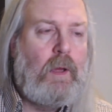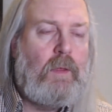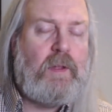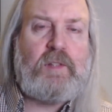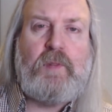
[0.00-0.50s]

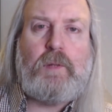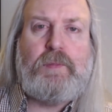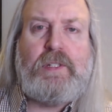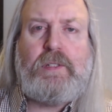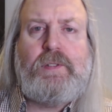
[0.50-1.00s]
That's my
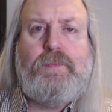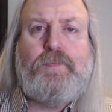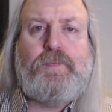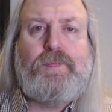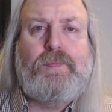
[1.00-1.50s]
update.
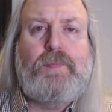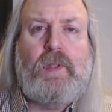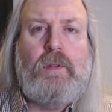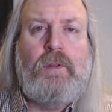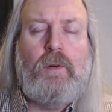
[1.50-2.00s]

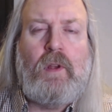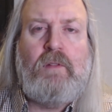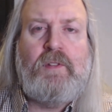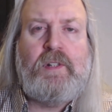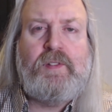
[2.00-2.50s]
You all have
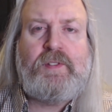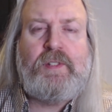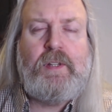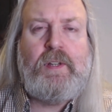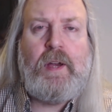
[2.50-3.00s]
a nice
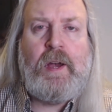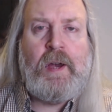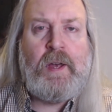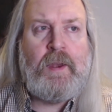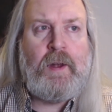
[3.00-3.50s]
day,
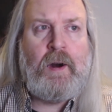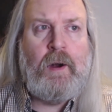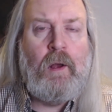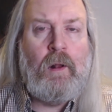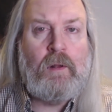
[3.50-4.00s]
and
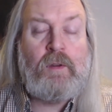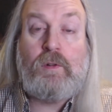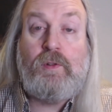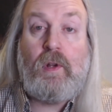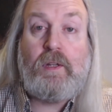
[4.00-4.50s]
I'll talk
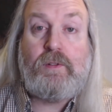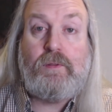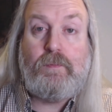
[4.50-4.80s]
to you later.